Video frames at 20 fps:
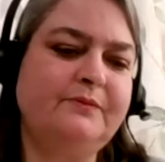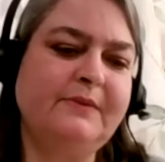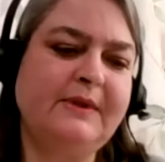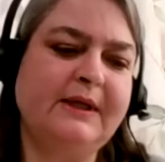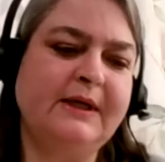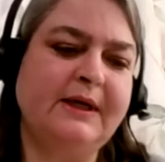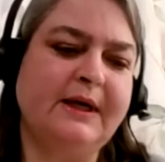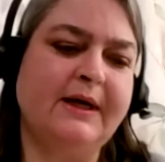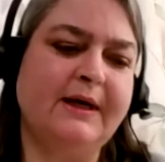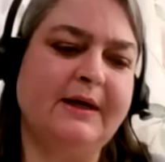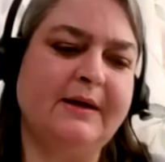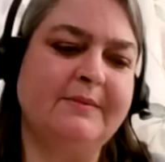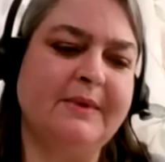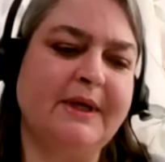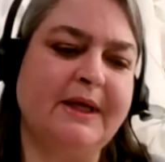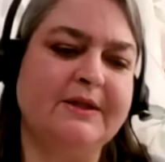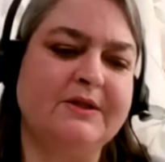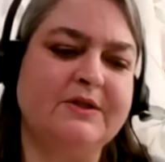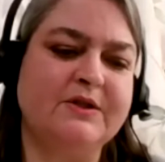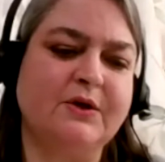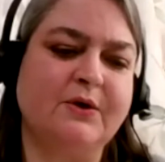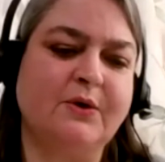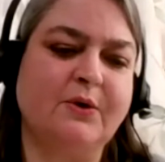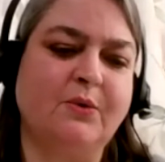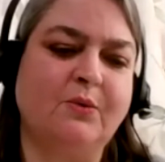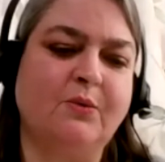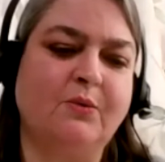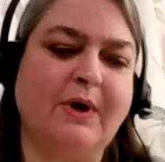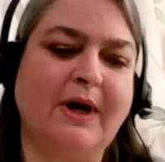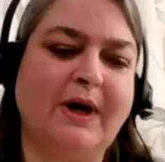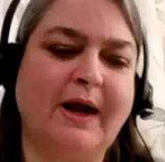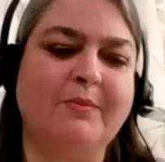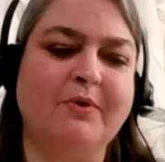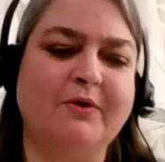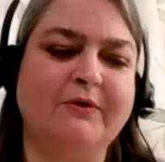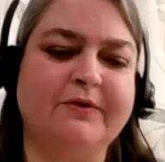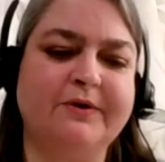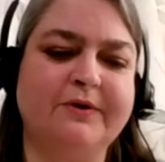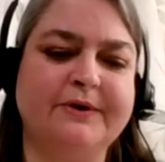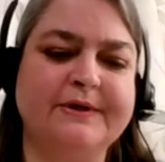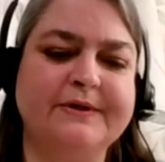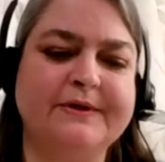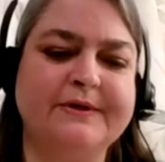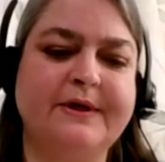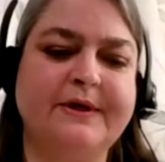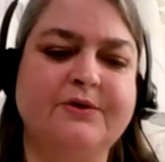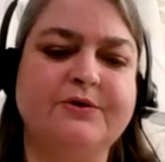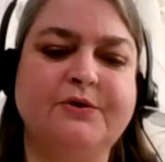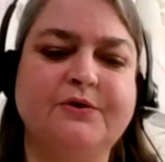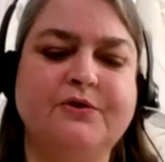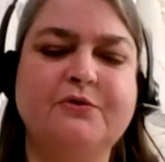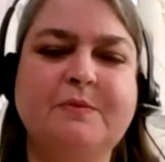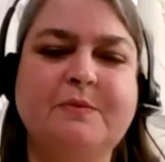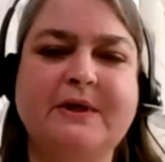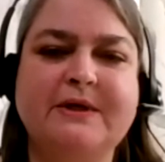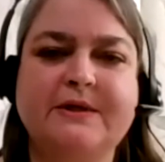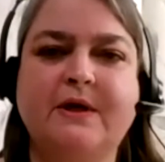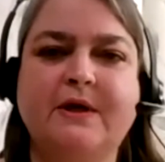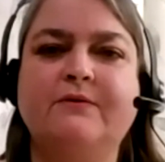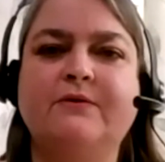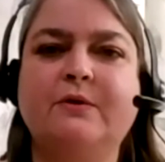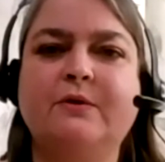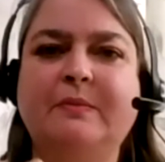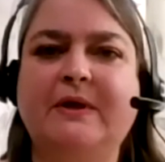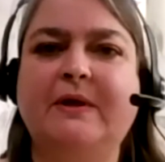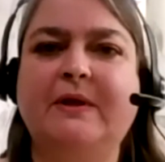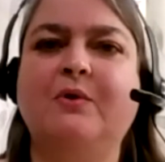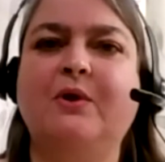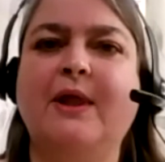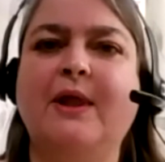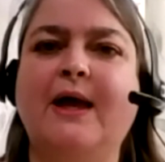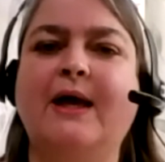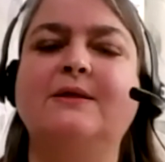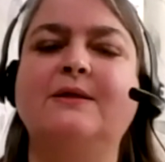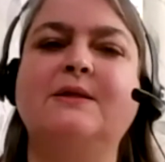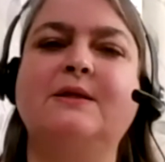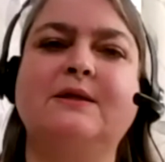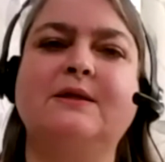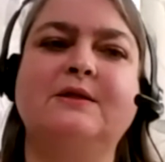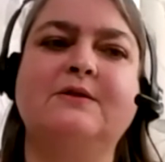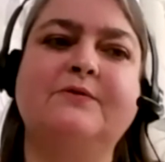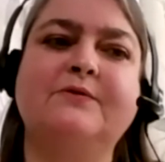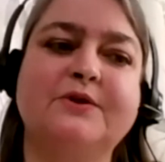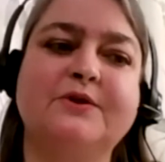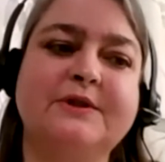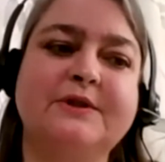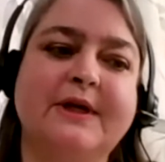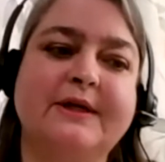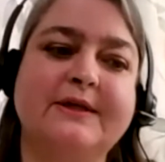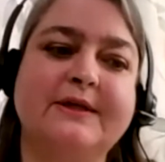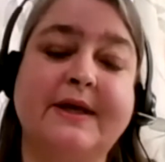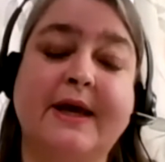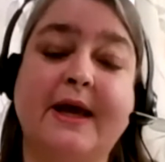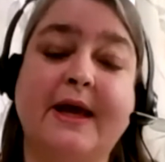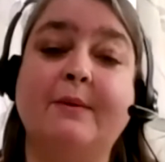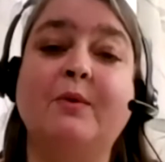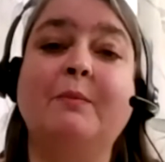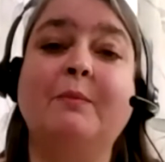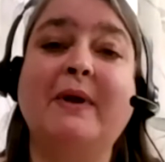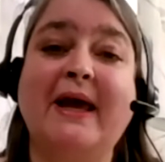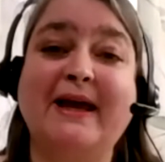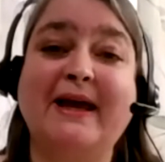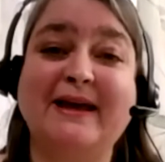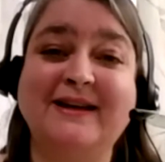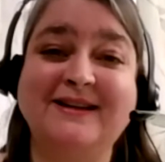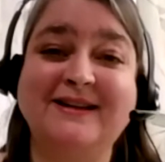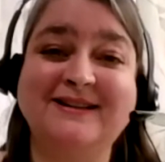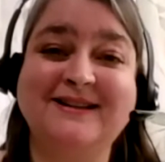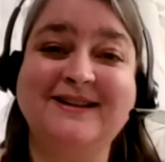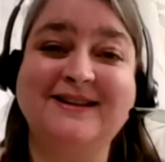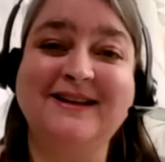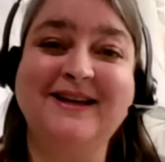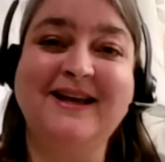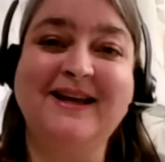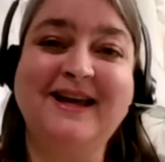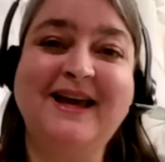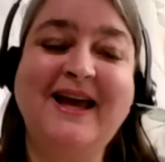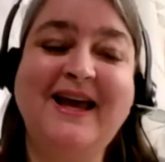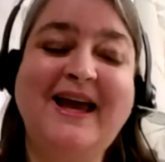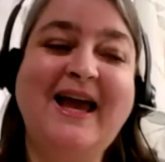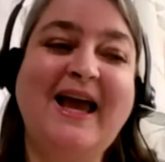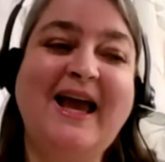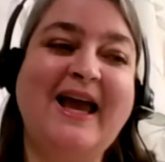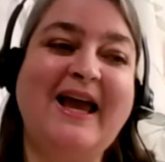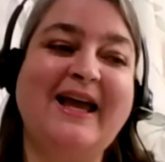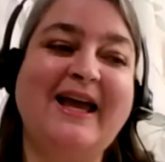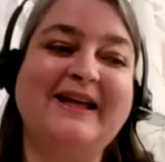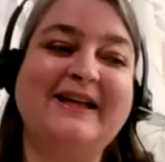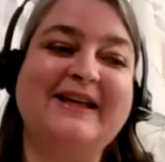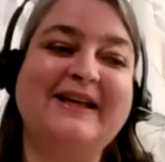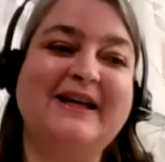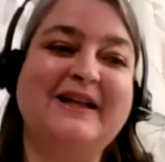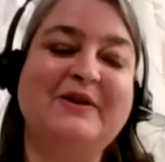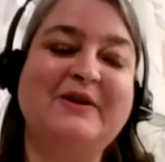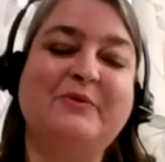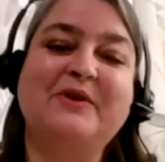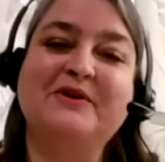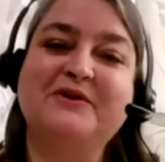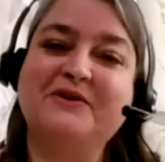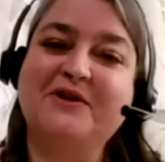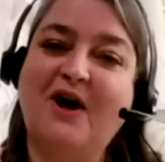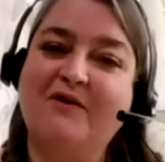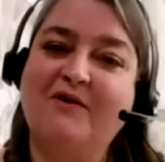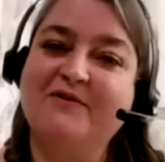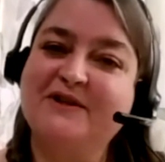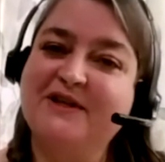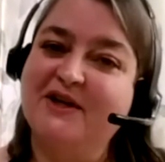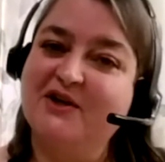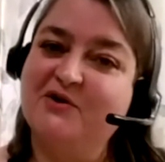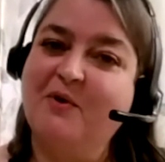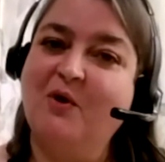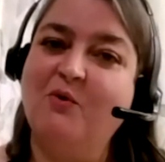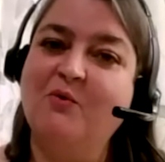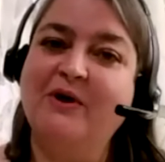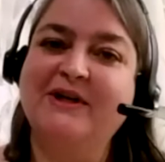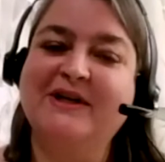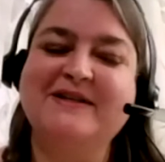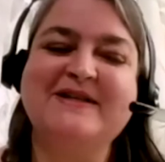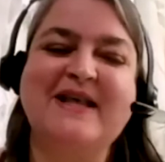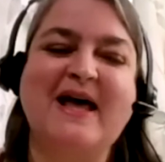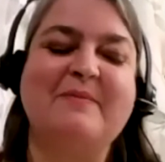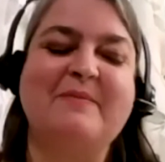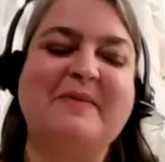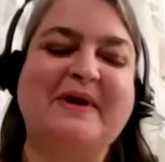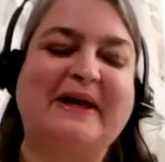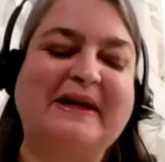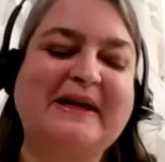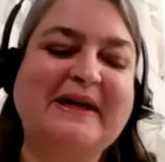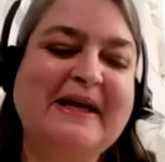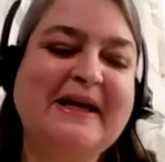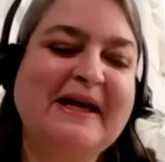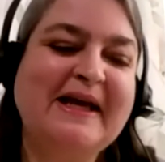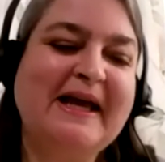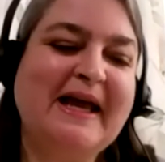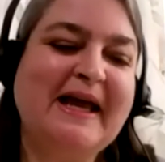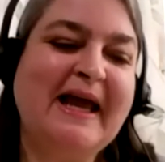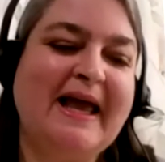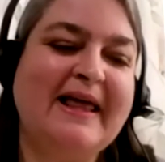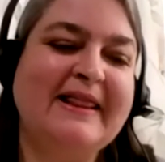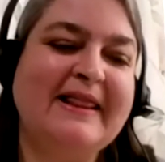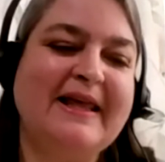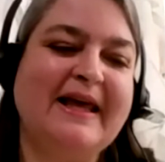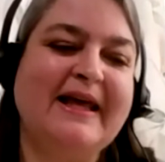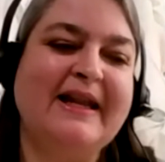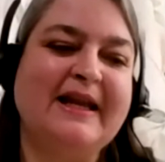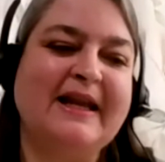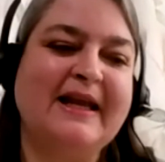And so what I prefer to introduce myself to people as is, first I say I'm a pagan, and then when there's a conversation about what does that mean, and then